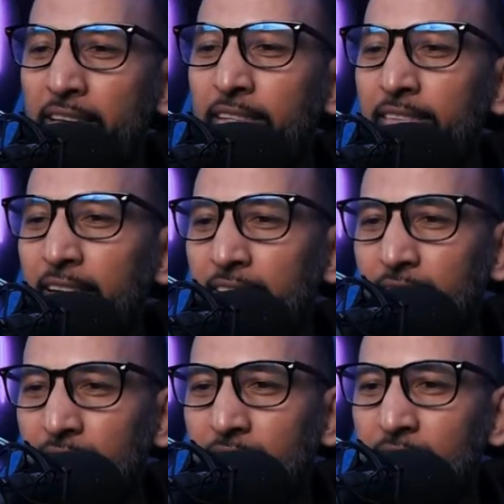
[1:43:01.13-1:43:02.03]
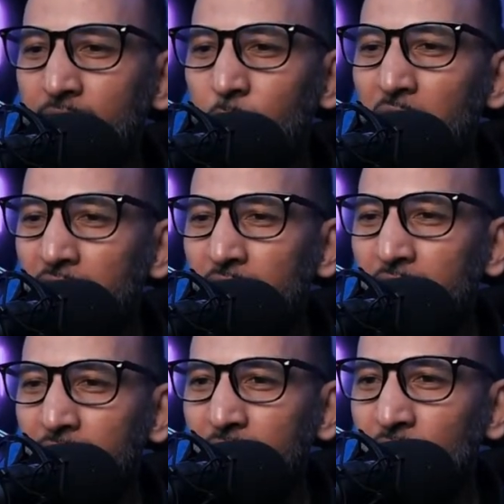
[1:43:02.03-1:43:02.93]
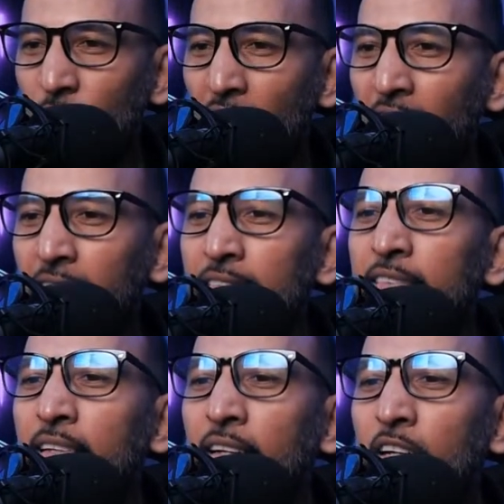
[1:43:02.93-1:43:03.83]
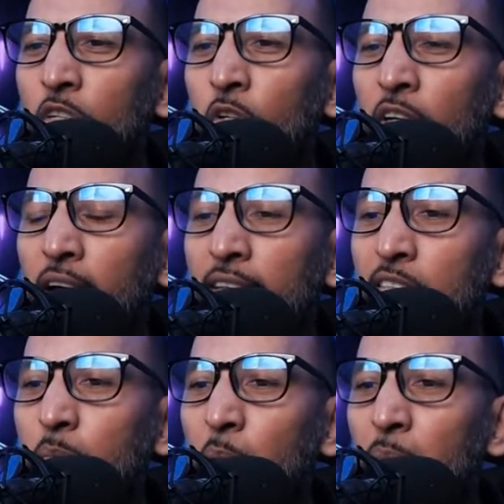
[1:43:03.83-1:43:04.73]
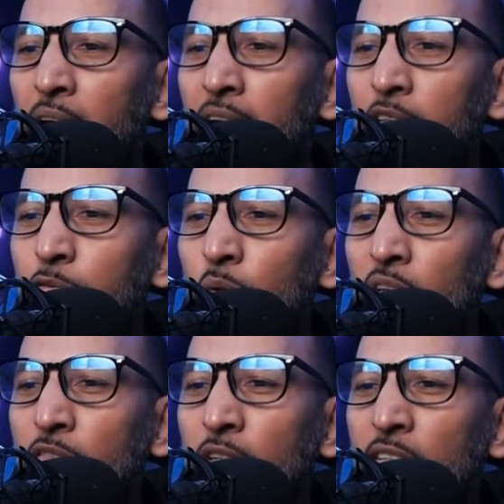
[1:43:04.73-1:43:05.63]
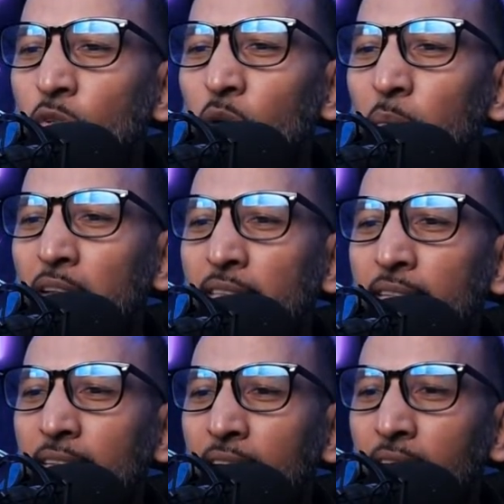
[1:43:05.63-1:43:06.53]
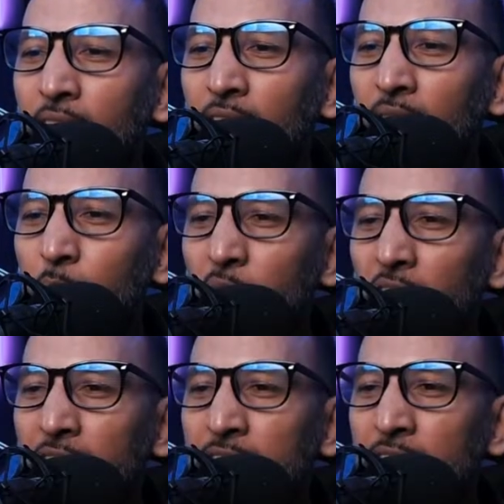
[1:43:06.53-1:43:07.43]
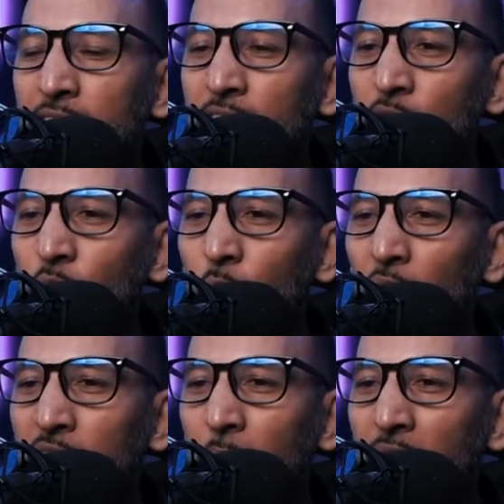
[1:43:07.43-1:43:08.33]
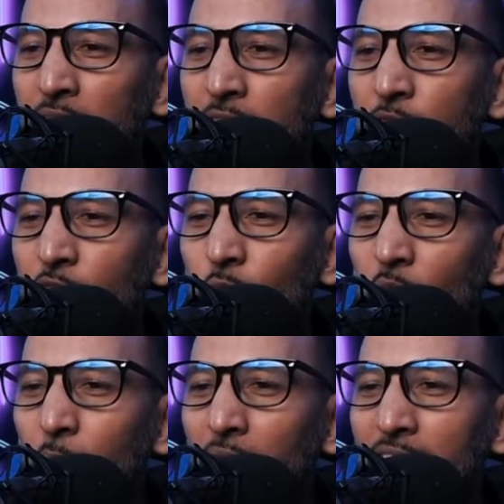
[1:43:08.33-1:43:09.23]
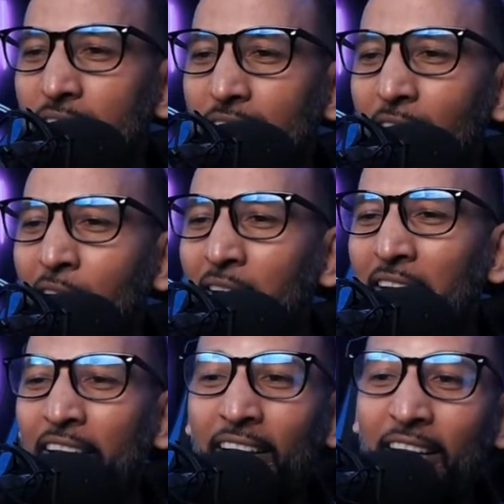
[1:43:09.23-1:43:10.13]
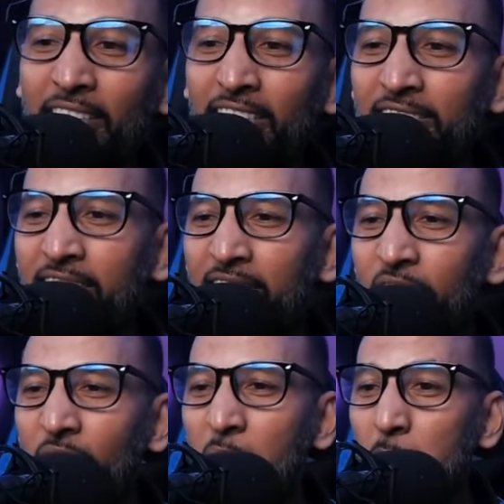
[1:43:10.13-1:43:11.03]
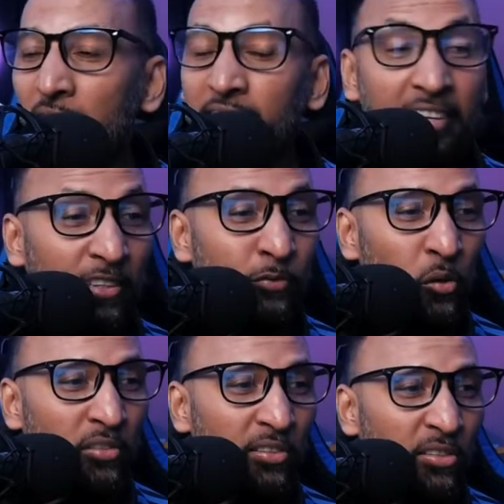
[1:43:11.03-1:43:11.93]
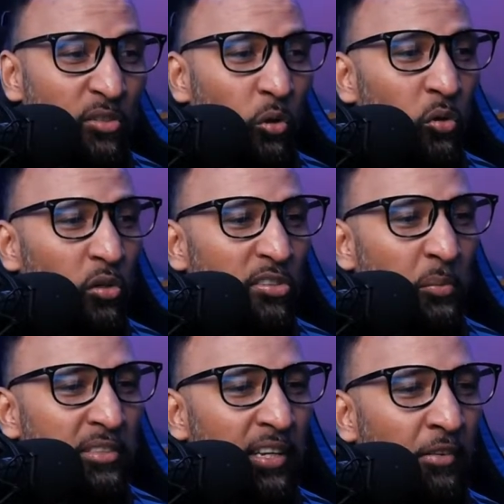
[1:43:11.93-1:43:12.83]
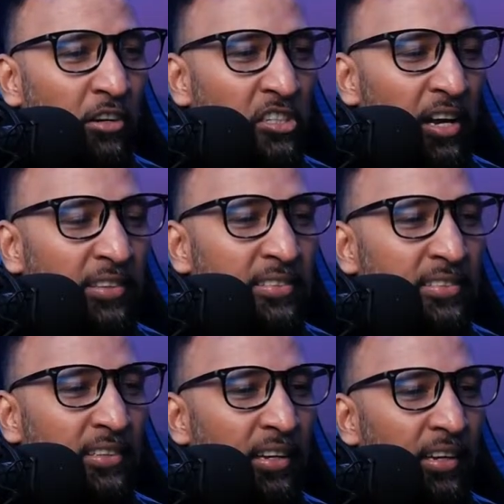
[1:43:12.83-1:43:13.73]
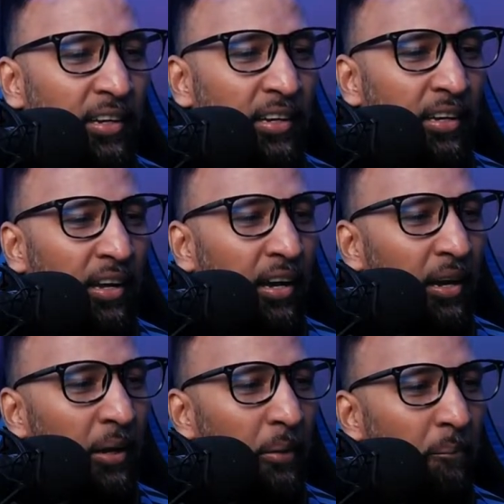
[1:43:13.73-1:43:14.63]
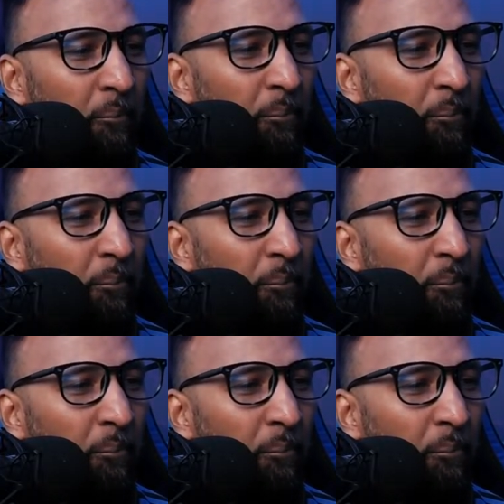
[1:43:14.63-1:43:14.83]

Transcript: need to take this. So Ellen, Trinidad is not prepared and focused for this tournament. We are like citizens who are welcoming thieves to rob. And listen, he missed. Yes, folks, so it's no goal. So we still have a chance. I